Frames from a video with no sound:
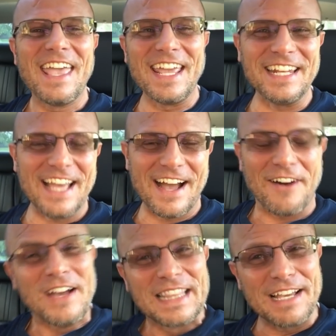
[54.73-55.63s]

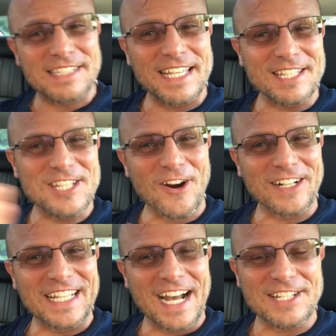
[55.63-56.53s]
Anyhow, let's get
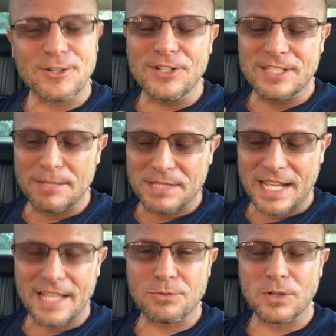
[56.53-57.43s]
started, guys. So your tip
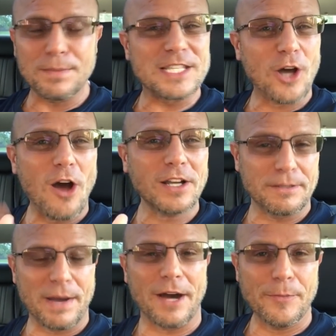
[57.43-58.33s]
today is we're going to be talking
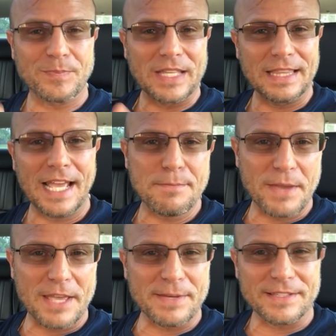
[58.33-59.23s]
about late
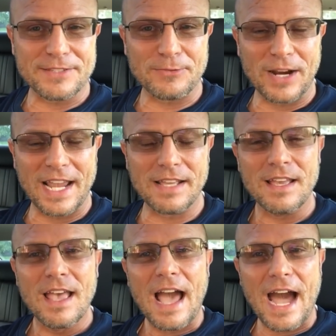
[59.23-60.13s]
payments, right?
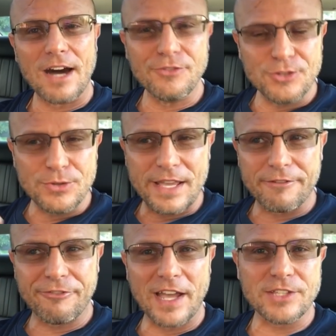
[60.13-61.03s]
How do they
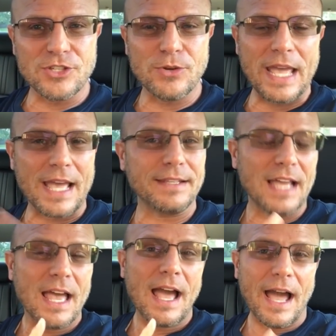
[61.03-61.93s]
affect you
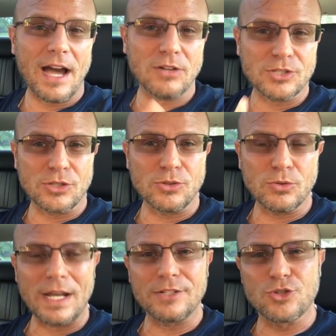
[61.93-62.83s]
and how
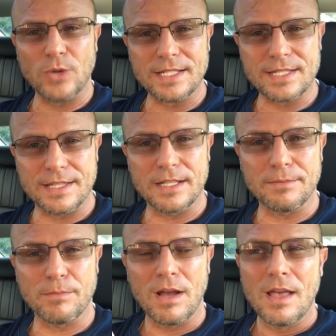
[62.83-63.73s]
to address
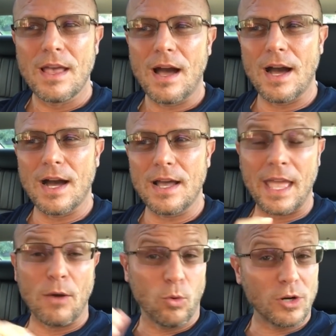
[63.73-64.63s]
them
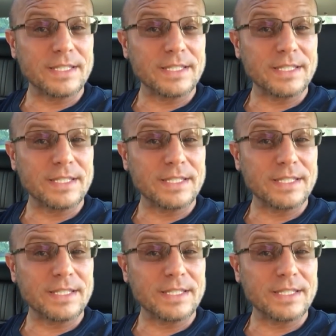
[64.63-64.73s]
or